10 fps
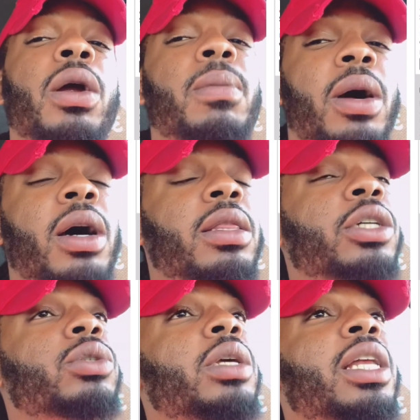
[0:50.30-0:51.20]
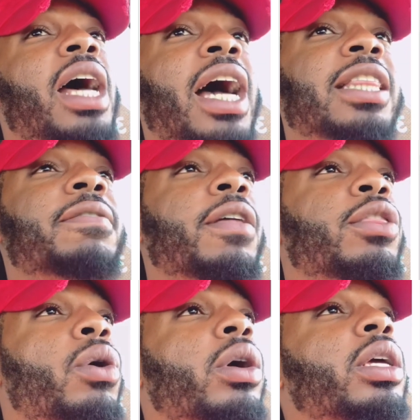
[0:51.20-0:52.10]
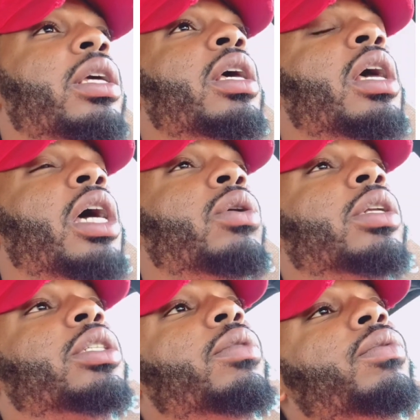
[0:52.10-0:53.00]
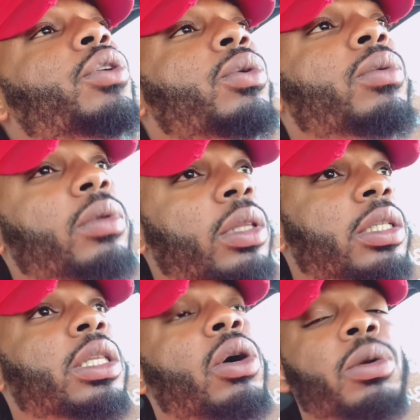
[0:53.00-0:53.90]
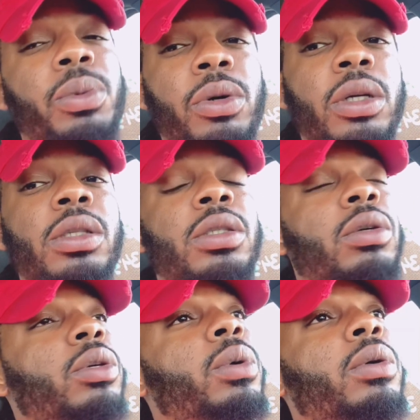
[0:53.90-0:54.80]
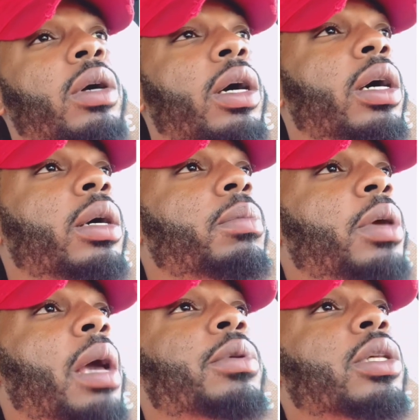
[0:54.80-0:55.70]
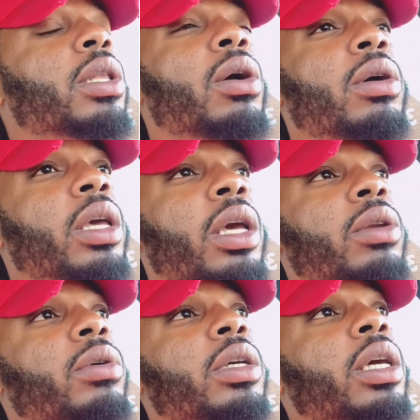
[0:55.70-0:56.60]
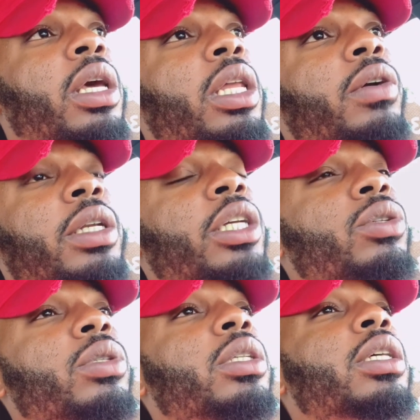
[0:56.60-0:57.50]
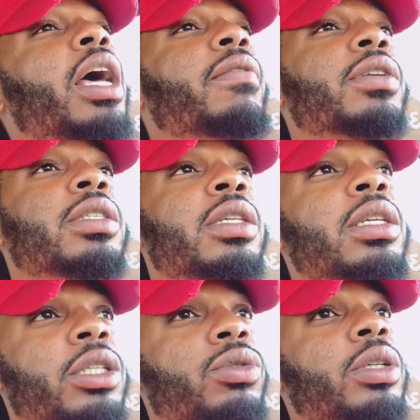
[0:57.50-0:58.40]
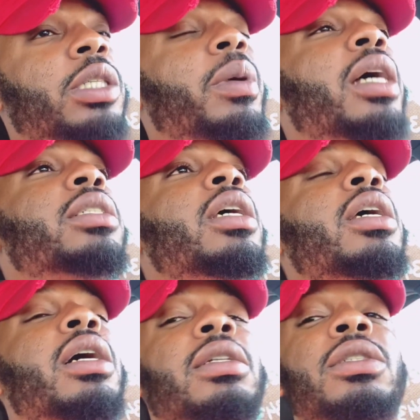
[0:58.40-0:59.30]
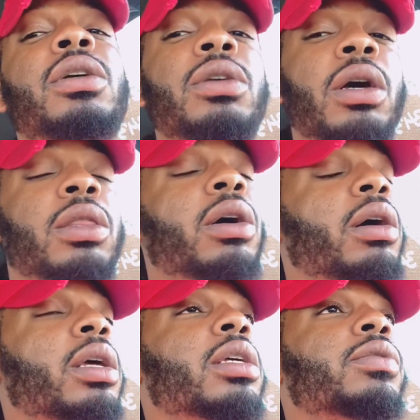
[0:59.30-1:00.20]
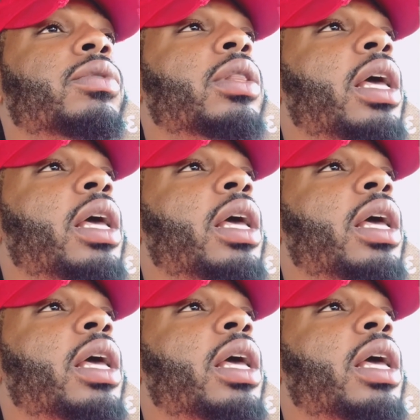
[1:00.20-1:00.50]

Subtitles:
in mind that you need an active authority in order to view this load board. So you won't be able to log in or get any credentials to ever see Central Dispatch until your authority is fully